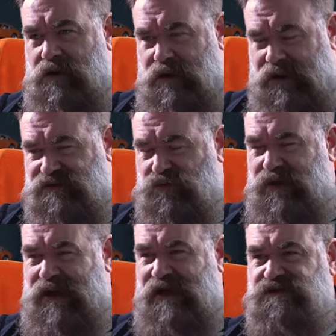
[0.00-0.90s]
And so
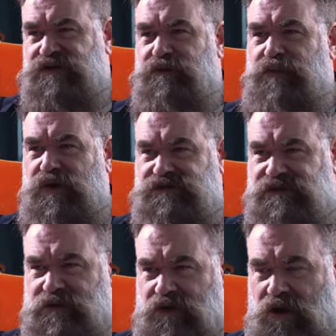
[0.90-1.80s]
we asked you to
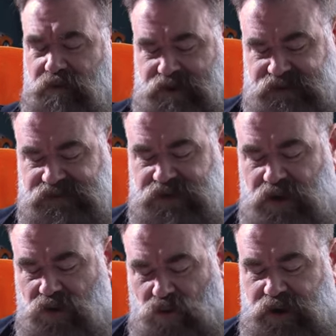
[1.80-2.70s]
post in the comments
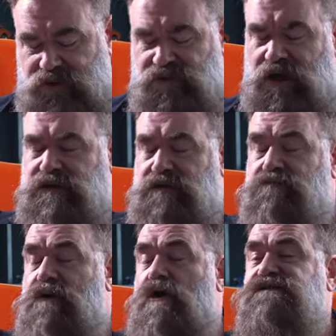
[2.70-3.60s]
what you thought the
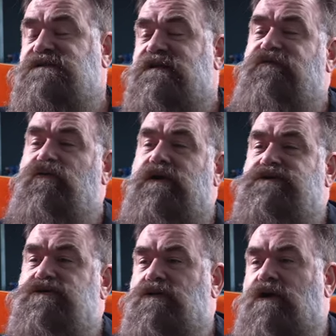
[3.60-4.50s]
most
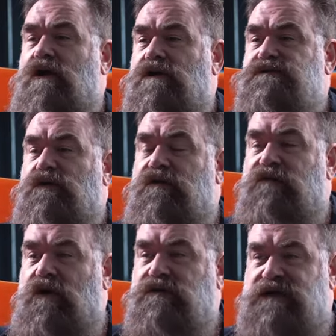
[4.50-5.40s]
influential cars were
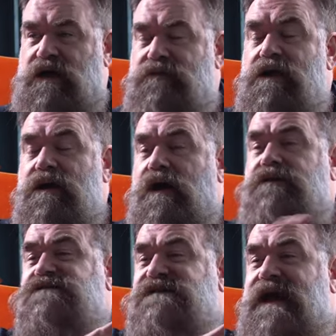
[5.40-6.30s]
of all time.
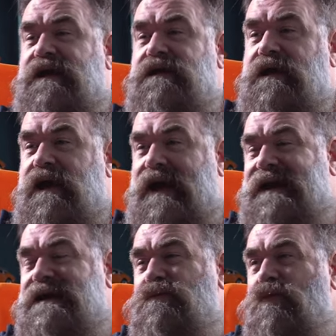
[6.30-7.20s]
Understand,
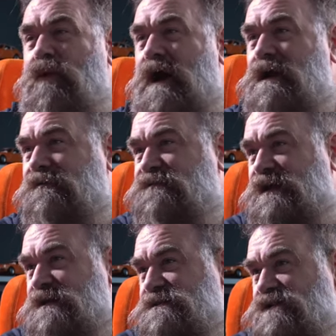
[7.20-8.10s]
any one of
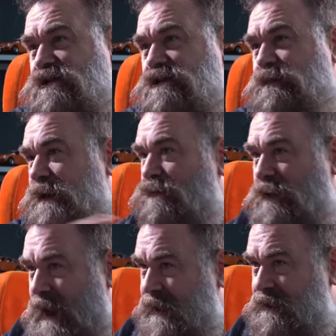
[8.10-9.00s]
these could be
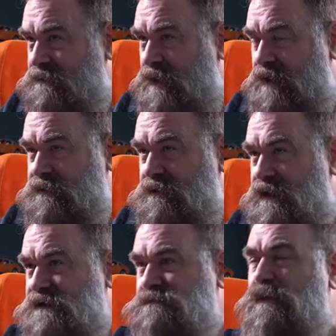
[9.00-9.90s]
right on the
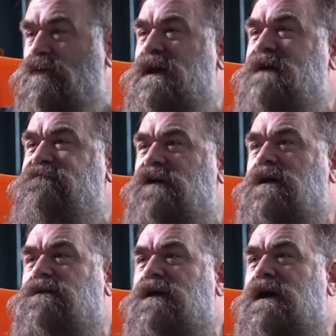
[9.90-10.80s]
list, but we
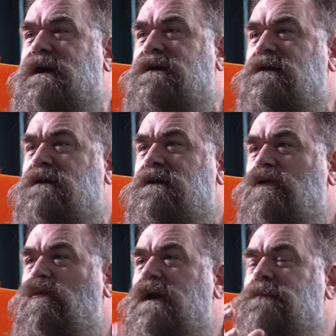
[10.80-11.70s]
felt like
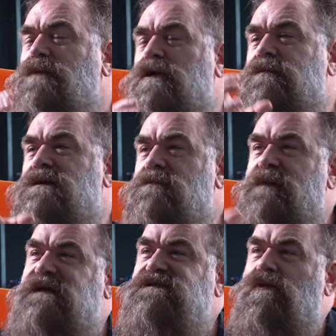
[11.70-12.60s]
we put them in the
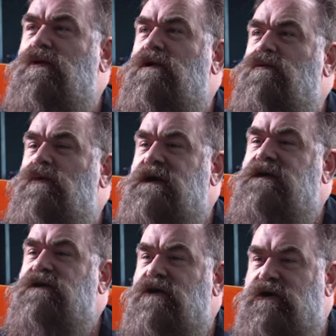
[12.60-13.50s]
best order we
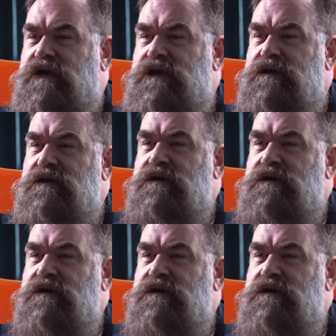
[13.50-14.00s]
could.